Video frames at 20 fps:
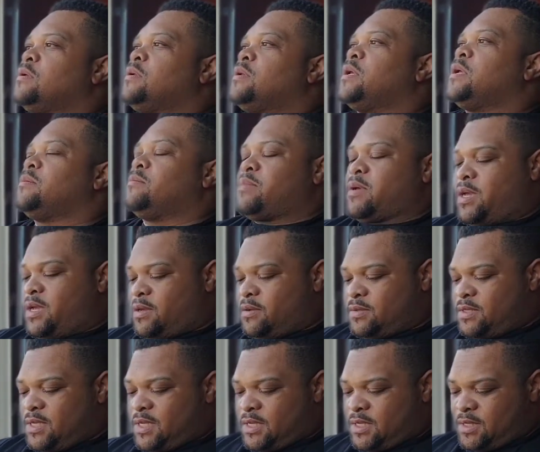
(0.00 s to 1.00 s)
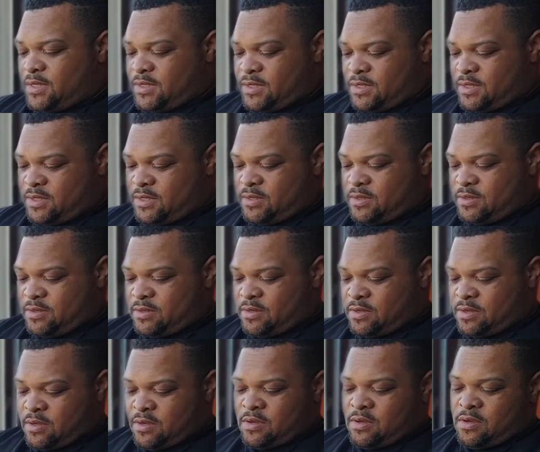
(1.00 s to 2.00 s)
10-pound test
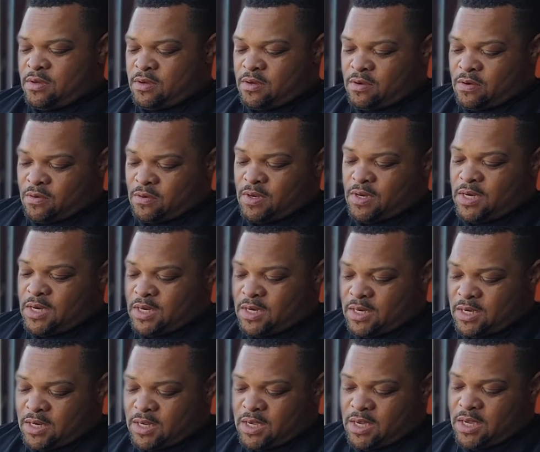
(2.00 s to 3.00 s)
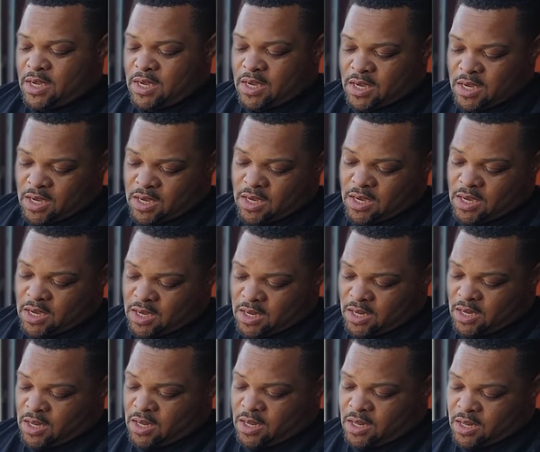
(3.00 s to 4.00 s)
going in the
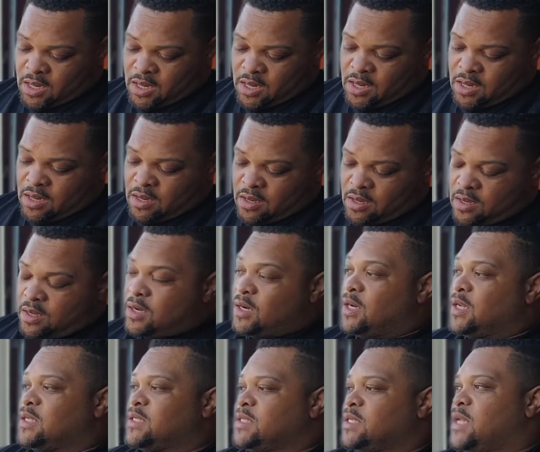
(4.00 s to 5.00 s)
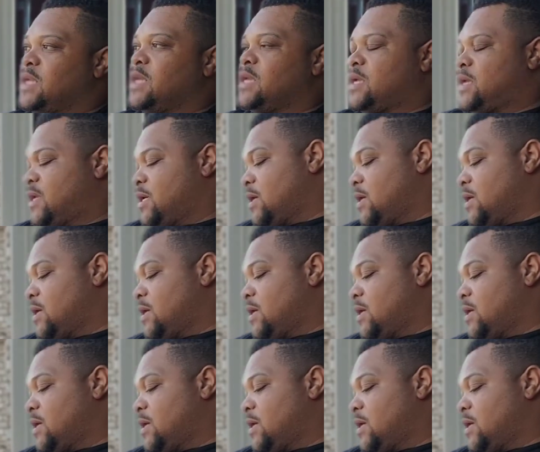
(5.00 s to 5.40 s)
ugly stick.